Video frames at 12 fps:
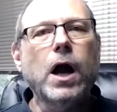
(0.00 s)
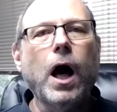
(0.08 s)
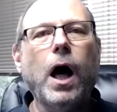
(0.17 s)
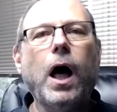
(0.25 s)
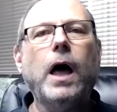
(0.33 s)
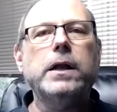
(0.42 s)

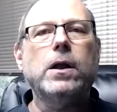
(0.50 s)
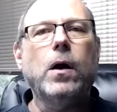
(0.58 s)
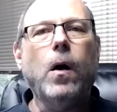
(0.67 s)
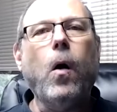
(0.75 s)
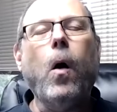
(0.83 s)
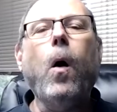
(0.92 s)
cut
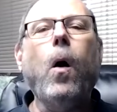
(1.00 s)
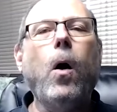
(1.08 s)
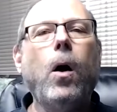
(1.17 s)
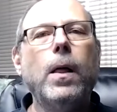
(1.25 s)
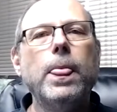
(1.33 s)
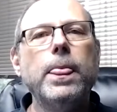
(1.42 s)

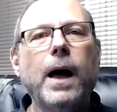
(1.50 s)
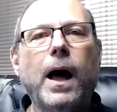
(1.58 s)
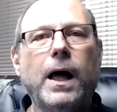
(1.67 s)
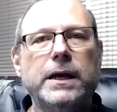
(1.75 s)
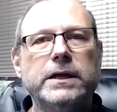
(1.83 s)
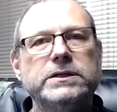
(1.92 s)
all
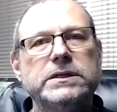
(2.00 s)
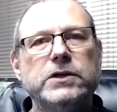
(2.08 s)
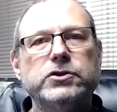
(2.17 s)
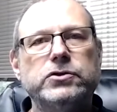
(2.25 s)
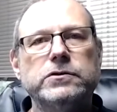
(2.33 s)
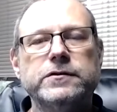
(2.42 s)

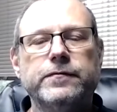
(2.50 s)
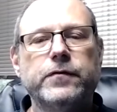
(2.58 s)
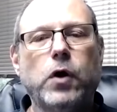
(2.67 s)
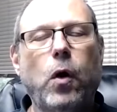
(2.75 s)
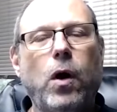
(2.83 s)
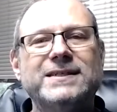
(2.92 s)
non-essentials
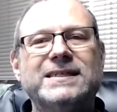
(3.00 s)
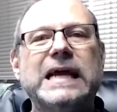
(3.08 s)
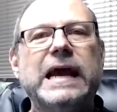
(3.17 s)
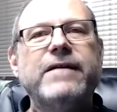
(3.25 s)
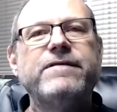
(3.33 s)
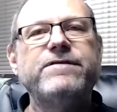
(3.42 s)
costs
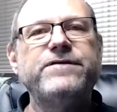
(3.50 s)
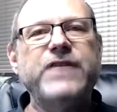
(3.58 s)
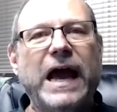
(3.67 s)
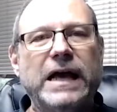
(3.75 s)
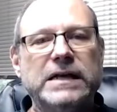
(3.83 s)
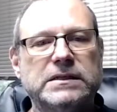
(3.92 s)

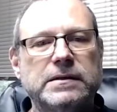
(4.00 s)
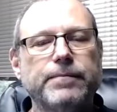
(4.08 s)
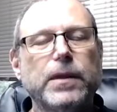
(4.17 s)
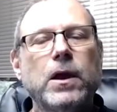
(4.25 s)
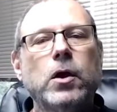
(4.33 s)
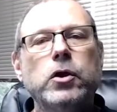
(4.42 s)
fast.
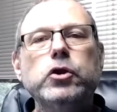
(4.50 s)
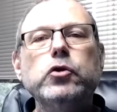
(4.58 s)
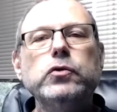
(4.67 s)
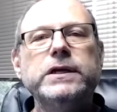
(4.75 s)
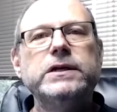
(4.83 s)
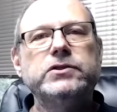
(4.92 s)
You
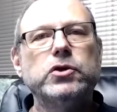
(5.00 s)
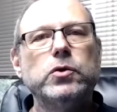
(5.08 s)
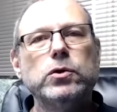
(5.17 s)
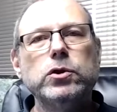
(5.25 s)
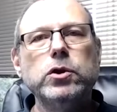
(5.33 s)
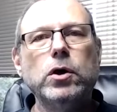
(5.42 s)
need to
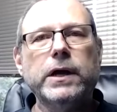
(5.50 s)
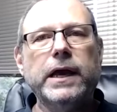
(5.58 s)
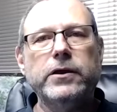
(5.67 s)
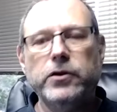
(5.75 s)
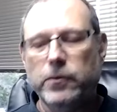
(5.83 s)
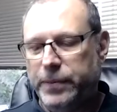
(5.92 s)
look at
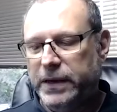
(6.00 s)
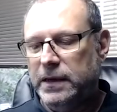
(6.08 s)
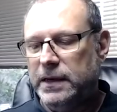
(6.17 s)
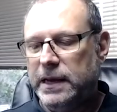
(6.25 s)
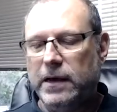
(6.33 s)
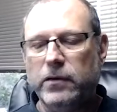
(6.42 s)
your
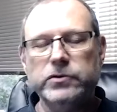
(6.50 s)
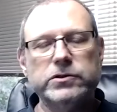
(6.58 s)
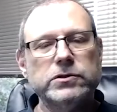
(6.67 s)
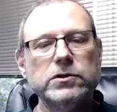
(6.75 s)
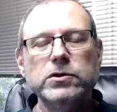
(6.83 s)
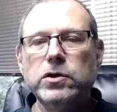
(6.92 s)
P&Ls,
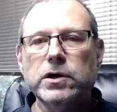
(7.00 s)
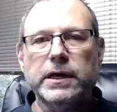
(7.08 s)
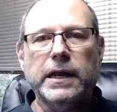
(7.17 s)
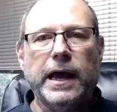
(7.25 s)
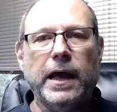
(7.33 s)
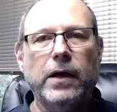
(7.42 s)
look at
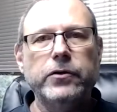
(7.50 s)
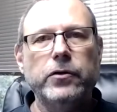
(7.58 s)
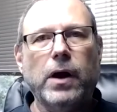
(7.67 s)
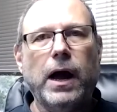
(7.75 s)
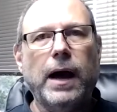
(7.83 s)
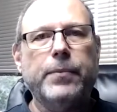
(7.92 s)
how you're
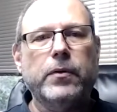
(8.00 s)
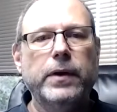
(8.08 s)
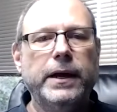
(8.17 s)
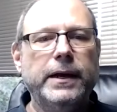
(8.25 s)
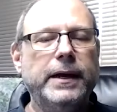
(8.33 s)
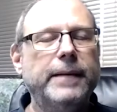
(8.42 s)

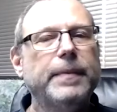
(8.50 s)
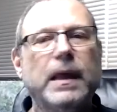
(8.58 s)
operating.